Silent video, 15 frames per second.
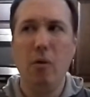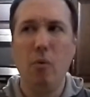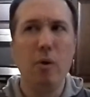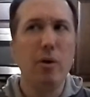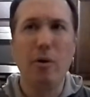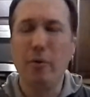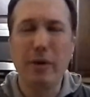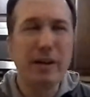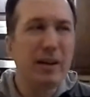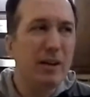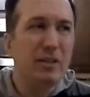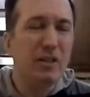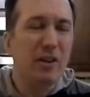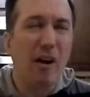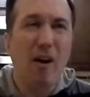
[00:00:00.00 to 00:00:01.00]
where all the
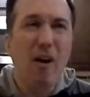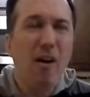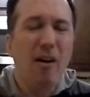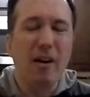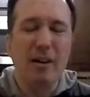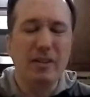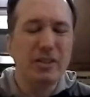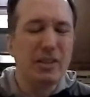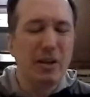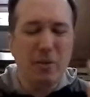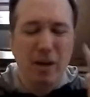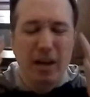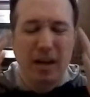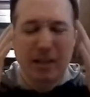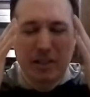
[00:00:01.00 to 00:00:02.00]
guns are.
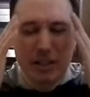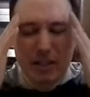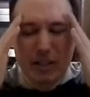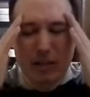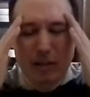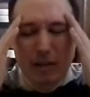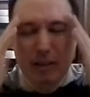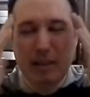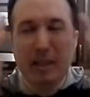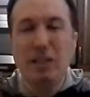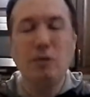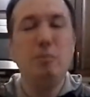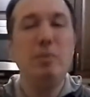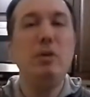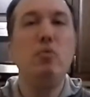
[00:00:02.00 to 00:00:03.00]
So just
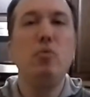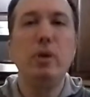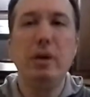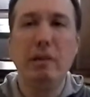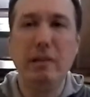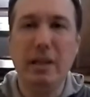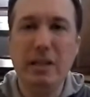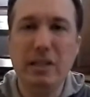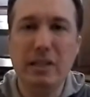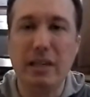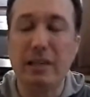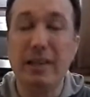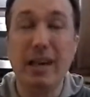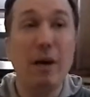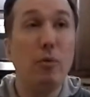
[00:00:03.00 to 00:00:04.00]
let's be
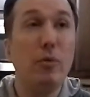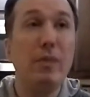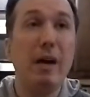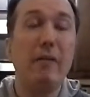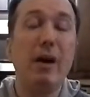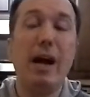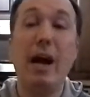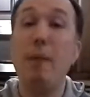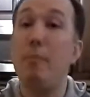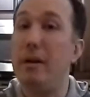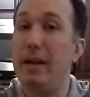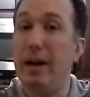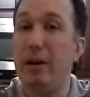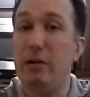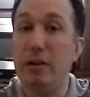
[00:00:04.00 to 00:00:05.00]
realistic. That will never
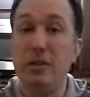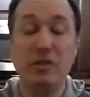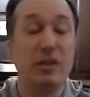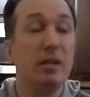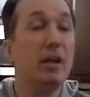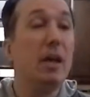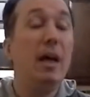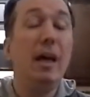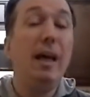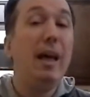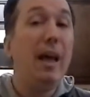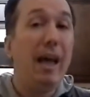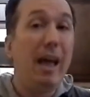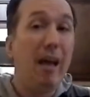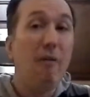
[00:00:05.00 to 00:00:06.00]
happen. Now listen,
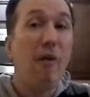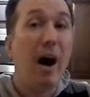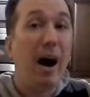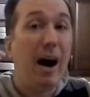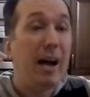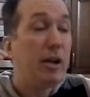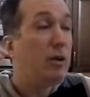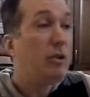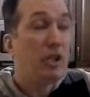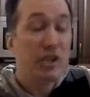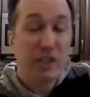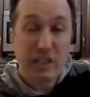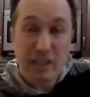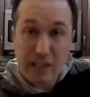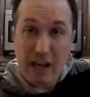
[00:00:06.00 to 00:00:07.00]
if I could
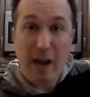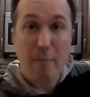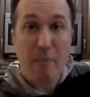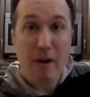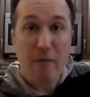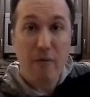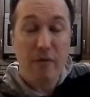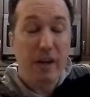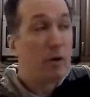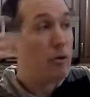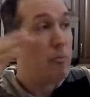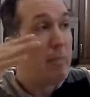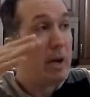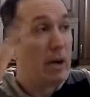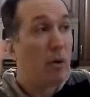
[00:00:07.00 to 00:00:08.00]
just snap my
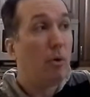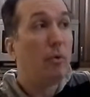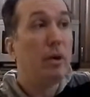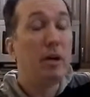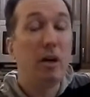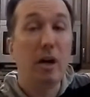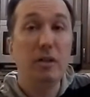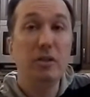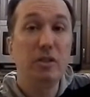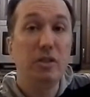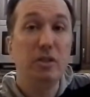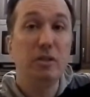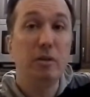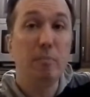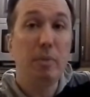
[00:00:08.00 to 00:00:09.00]
finger and make all the guns
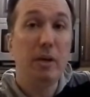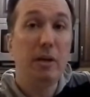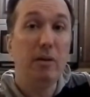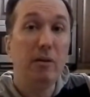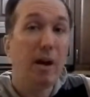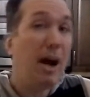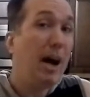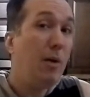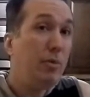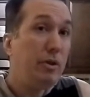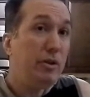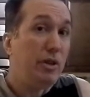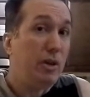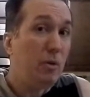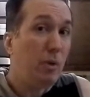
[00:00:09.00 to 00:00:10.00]
disappear, I
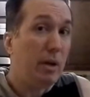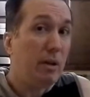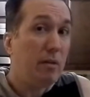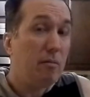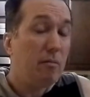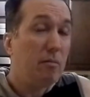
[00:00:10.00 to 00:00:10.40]
would do it.